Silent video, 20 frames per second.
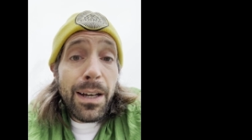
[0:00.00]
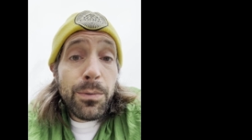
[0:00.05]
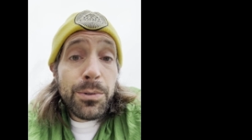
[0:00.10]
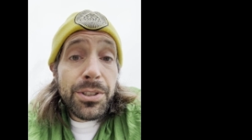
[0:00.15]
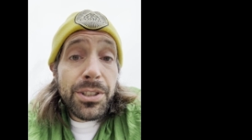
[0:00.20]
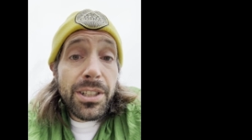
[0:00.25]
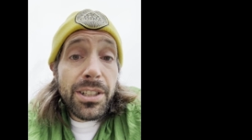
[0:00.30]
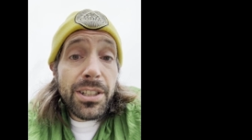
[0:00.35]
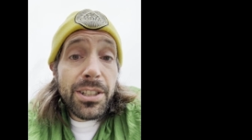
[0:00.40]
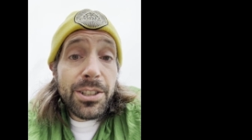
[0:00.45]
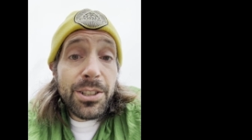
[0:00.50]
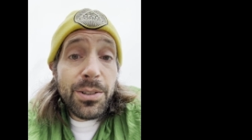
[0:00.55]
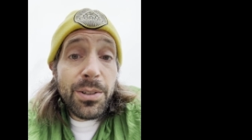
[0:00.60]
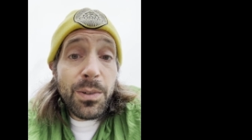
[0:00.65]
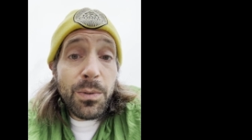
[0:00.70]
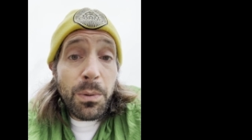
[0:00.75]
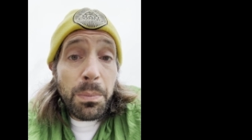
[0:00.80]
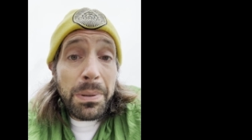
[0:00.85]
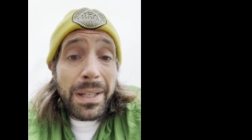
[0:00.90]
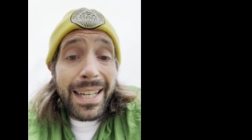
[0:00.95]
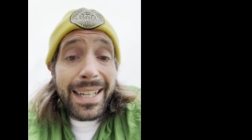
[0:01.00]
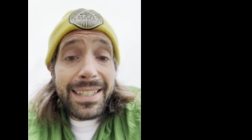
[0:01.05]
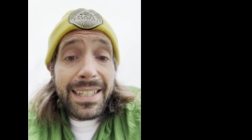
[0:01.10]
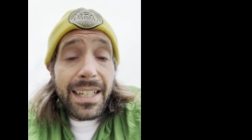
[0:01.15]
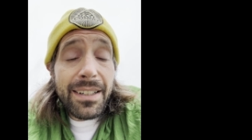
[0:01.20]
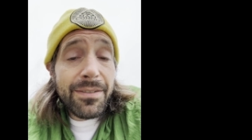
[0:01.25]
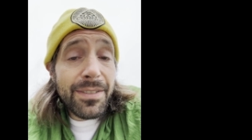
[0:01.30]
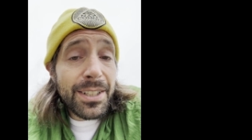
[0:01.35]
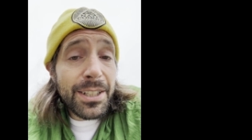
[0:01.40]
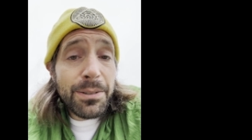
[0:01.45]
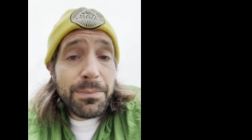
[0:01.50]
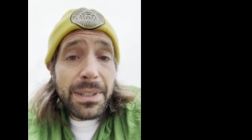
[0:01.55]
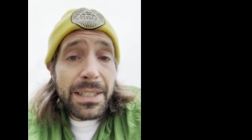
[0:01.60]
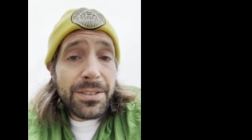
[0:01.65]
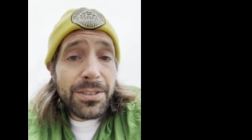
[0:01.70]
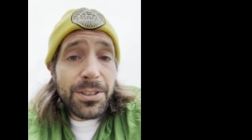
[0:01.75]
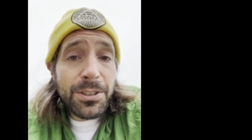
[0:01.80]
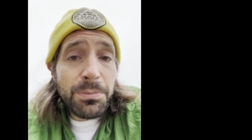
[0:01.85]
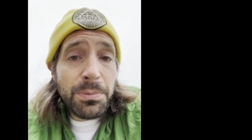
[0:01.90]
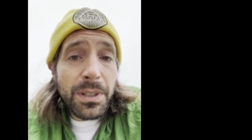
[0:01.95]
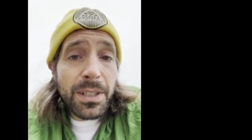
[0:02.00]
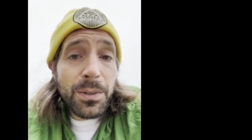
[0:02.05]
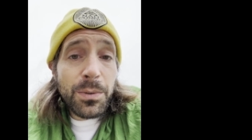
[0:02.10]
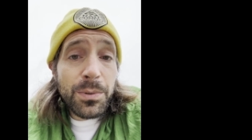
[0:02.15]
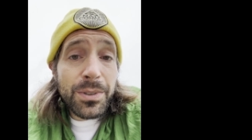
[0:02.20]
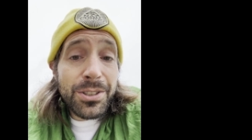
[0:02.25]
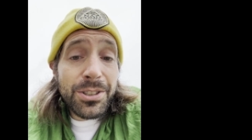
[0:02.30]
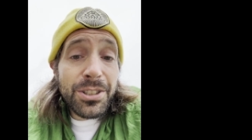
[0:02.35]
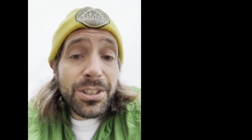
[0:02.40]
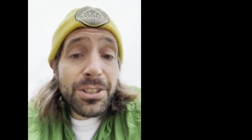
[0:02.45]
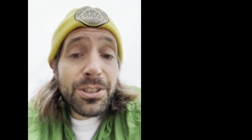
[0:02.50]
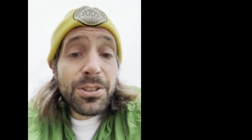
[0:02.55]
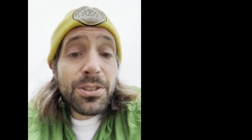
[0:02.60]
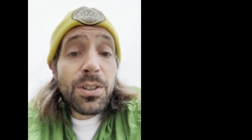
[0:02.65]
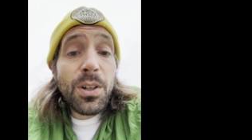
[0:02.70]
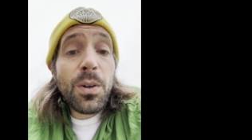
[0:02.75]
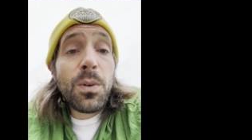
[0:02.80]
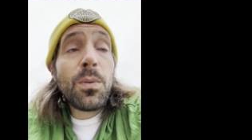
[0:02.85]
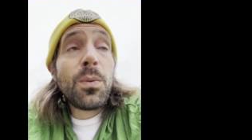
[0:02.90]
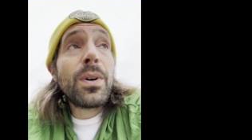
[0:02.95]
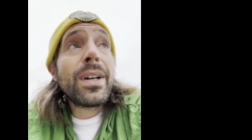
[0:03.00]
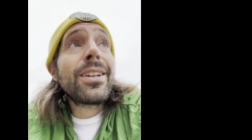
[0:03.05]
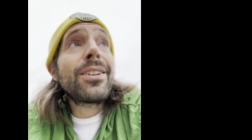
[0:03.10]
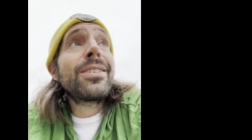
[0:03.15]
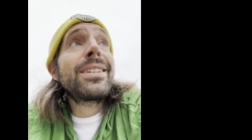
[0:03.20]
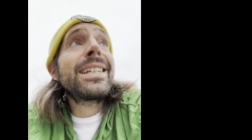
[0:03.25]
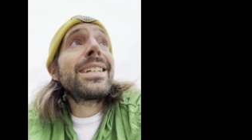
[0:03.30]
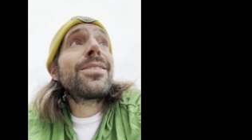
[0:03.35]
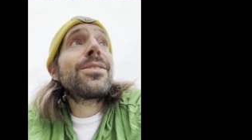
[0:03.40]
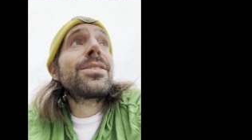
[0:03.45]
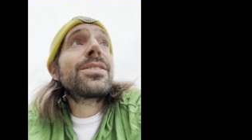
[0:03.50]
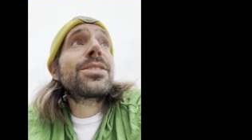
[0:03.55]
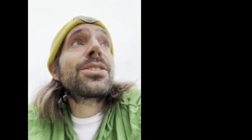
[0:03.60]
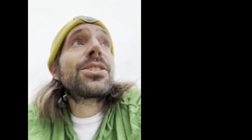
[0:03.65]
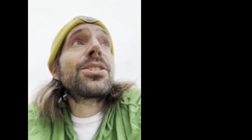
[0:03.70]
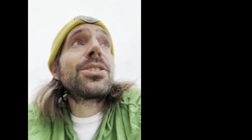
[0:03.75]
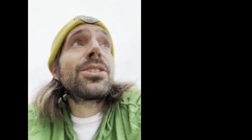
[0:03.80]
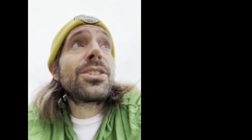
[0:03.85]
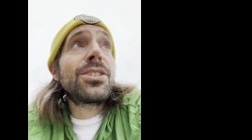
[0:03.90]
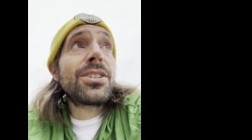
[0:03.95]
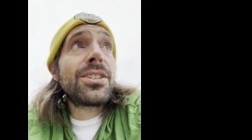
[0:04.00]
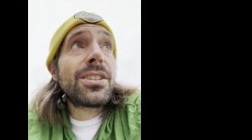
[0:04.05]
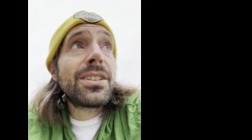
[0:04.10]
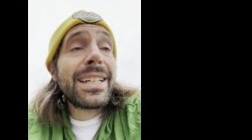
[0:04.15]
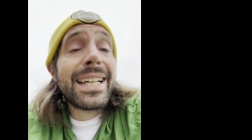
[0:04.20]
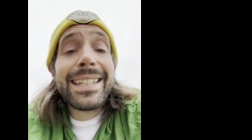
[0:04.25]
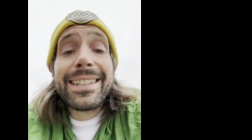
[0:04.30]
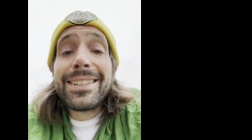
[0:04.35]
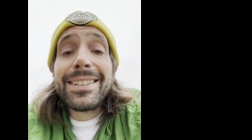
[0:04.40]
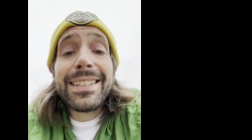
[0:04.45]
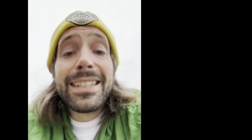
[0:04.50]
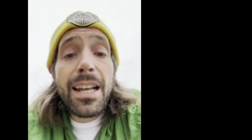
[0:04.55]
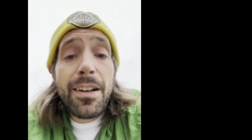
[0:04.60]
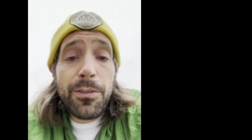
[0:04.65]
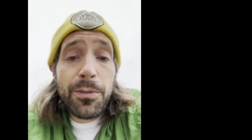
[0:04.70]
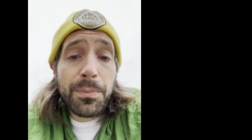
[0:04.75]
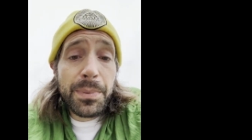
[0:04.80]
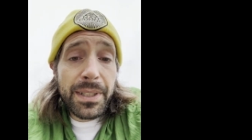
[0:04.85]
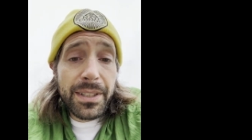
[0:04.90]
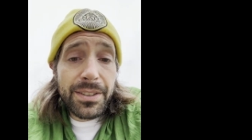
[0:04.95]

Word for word: I was gonna do the reply in that video message, but it was just nowhere near as good and could never be